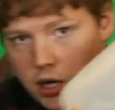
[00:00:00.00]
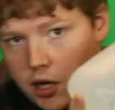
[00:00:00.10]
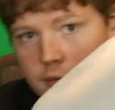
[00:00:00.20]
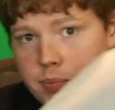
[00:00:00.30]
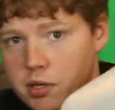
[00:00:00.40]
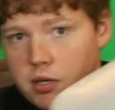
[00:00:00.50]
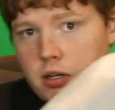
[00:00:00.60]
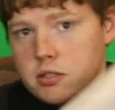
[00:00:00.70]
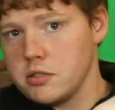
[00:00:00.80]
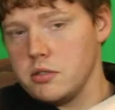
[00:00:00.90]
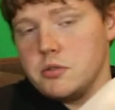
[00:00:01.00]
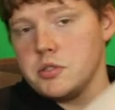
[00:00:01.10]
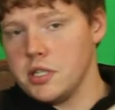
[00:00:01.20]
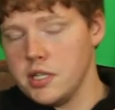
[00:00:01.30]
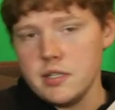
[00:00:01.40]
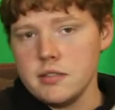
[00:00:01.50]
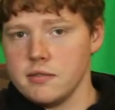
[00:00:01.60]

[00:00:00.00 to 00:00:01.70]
already put our solution in it.